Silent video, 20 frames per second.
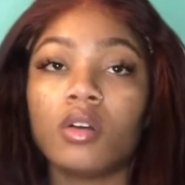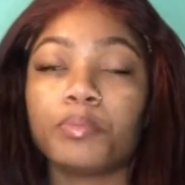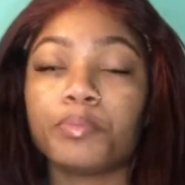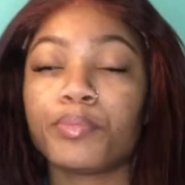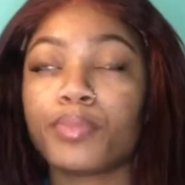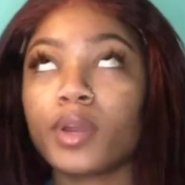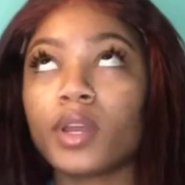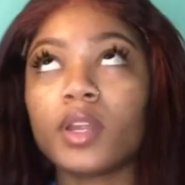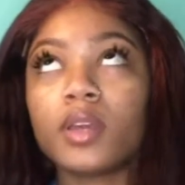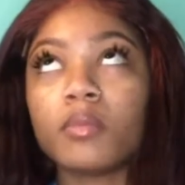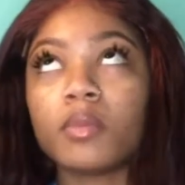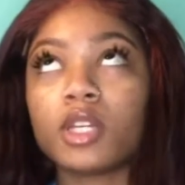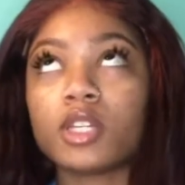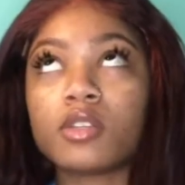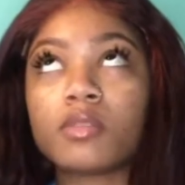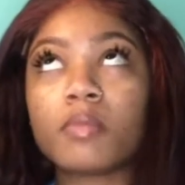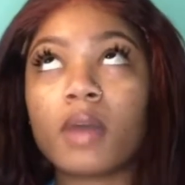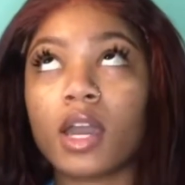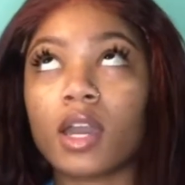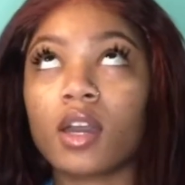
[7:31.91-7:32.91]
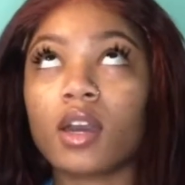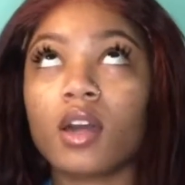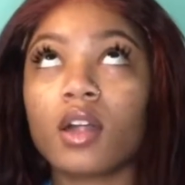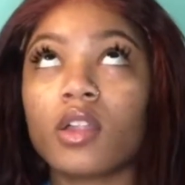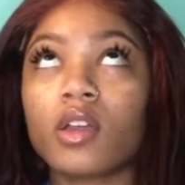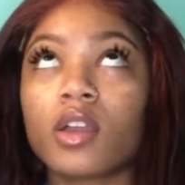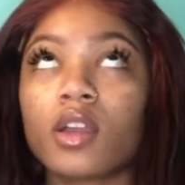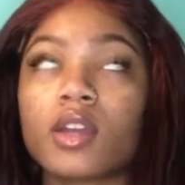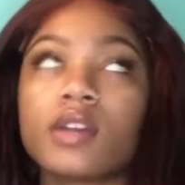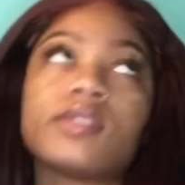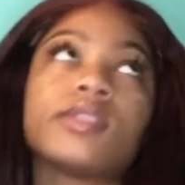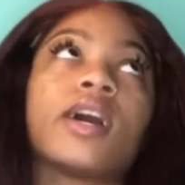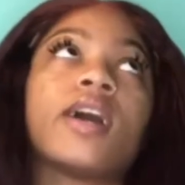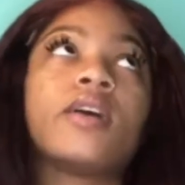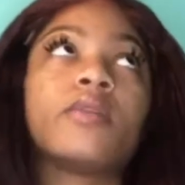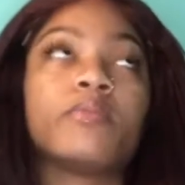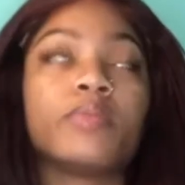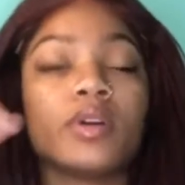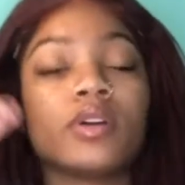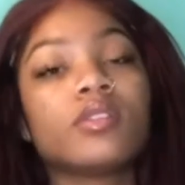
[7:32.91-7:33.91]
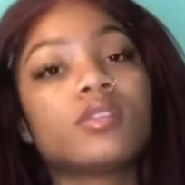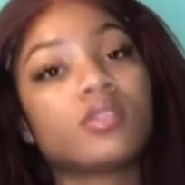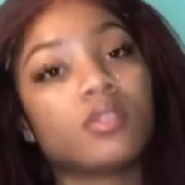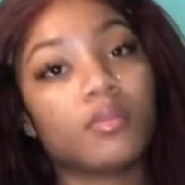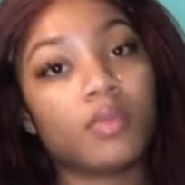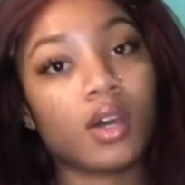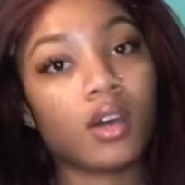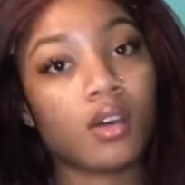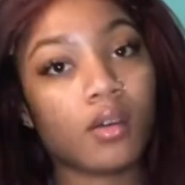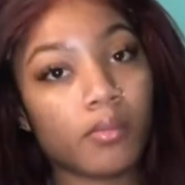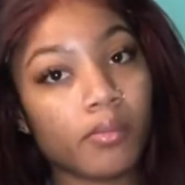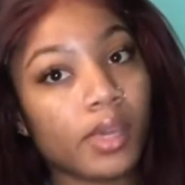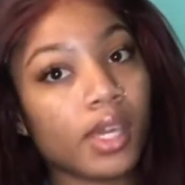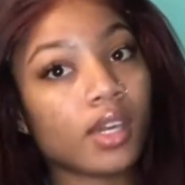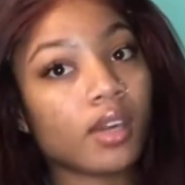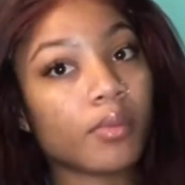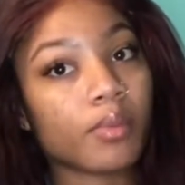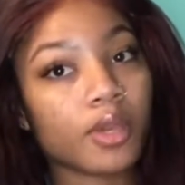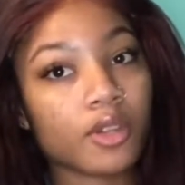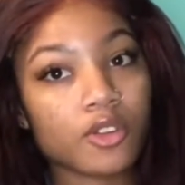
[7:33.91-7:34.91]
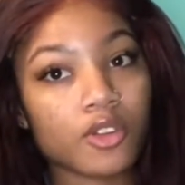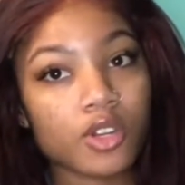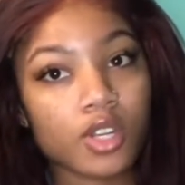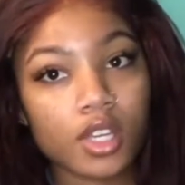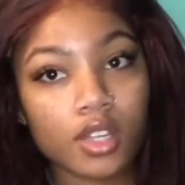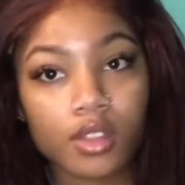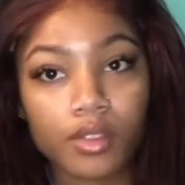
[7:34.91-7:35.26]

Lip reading: pretty much my color because I had put some makeup underneath,